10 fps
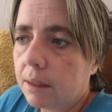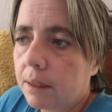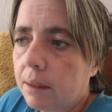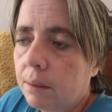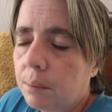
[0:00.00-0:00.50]

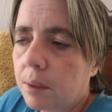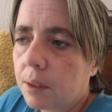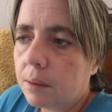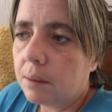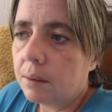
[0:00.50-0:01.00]
In the
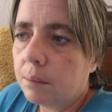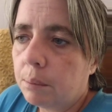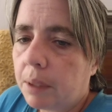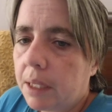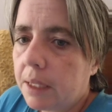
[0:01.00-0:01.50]

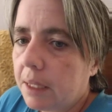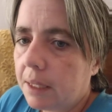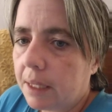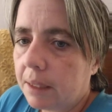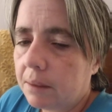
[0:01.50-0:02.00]
world, body
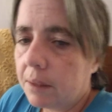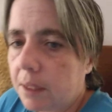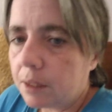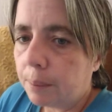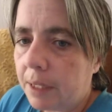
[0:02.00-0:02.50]

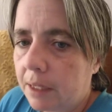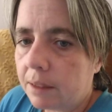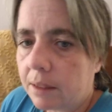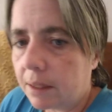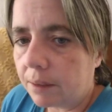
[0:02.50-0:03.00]
language
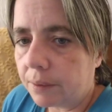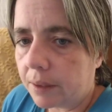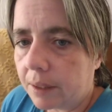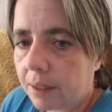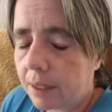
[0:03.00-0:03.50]
means
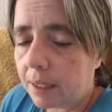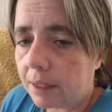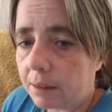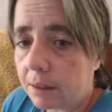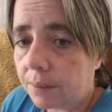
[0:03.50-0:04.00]
different
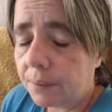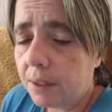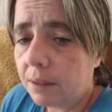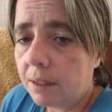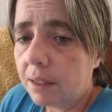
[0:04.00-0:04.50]
things. If
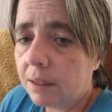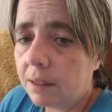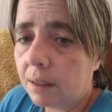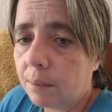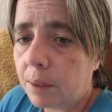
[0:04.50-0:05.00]
you see
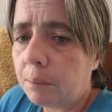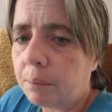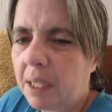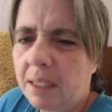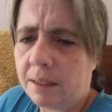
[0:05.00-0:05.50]
someone
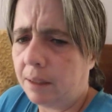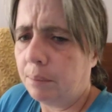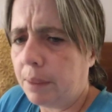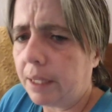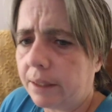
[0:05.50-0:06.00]

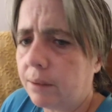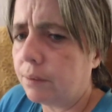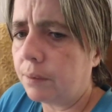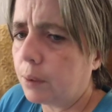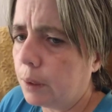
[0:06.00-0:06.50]
pacing back
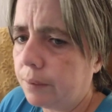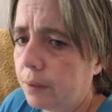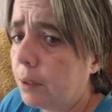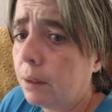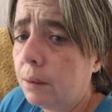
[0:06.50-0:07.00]
and forth,
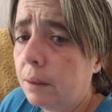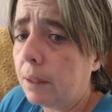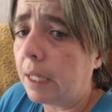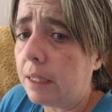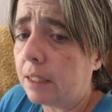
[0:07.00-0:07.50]
you know they're
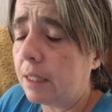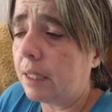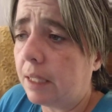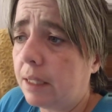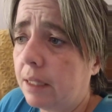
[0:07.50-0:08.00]

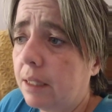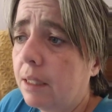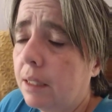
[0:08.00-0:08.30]
agitated.